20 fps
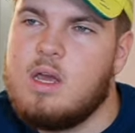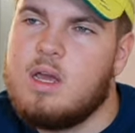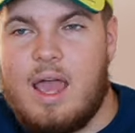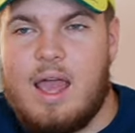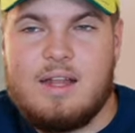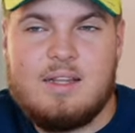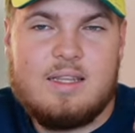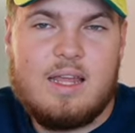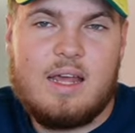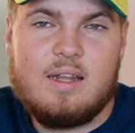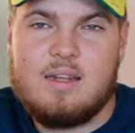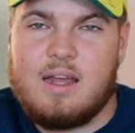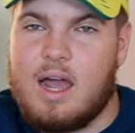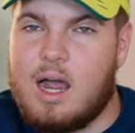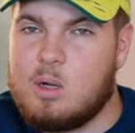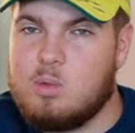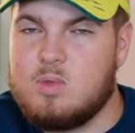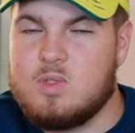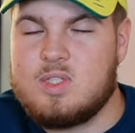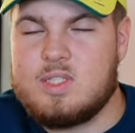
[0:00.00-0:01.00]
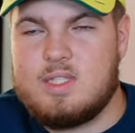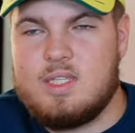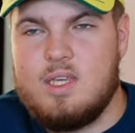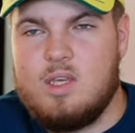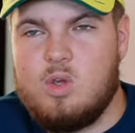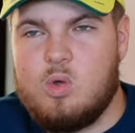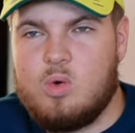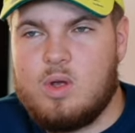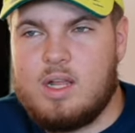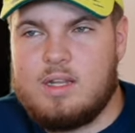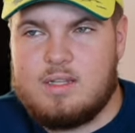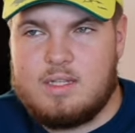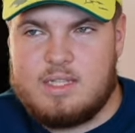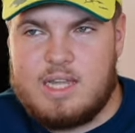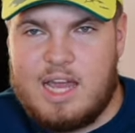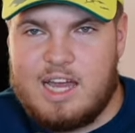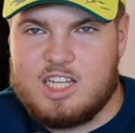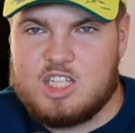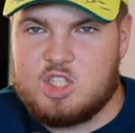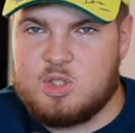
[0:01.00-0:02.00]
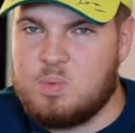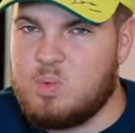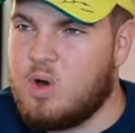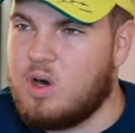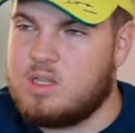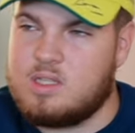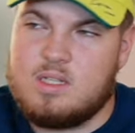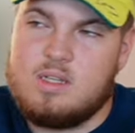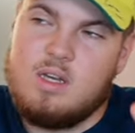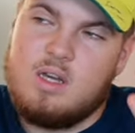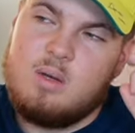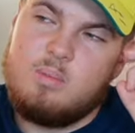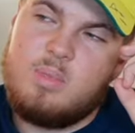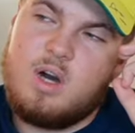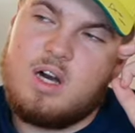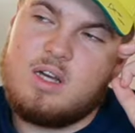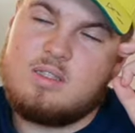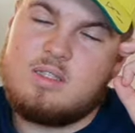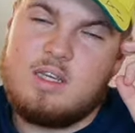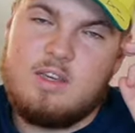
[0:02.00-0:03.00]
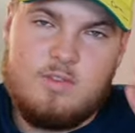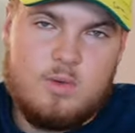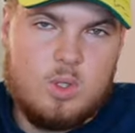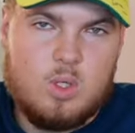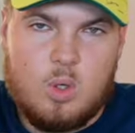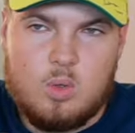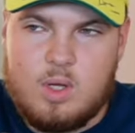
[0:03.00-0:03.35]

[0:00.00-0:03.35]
and then I will see you in the dashboard. But if you don't